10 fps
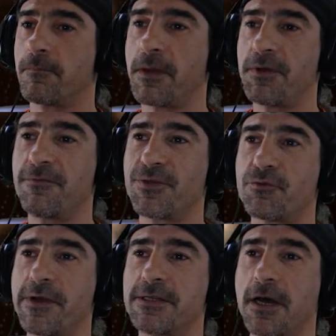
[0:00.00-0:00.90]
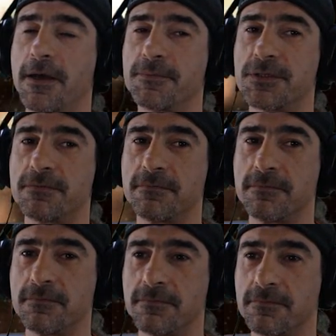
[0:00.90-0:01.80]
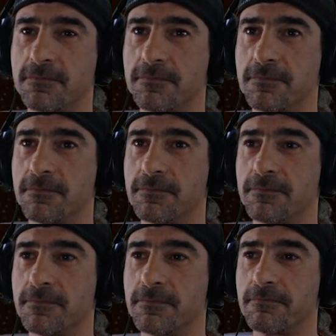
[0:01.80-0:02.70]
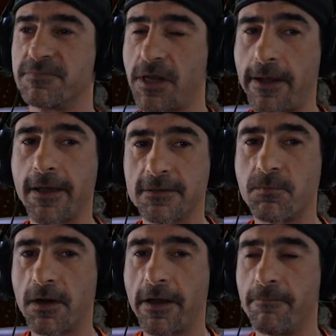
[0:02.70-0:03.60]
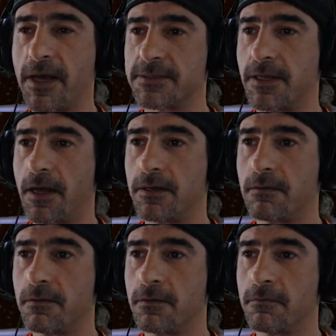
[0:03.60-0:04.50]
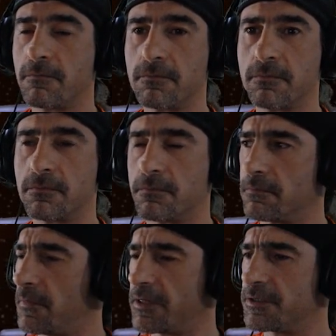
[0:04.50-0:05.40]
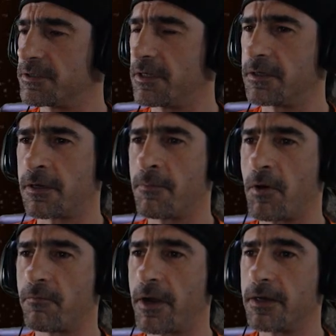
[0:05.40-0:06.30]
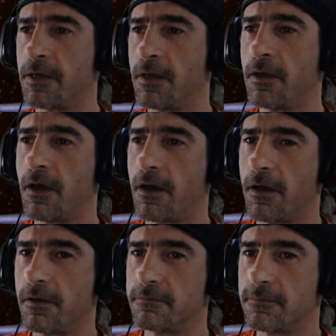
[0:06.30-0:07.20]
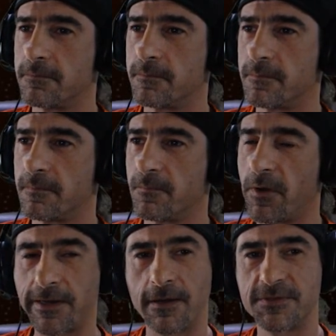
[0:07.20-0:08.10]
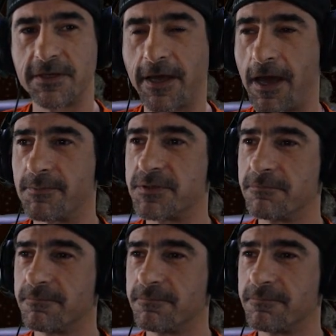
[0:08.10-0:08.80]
Maybe even three times. Sucking is what I am best at. That just didn't come out right. When it comes to games,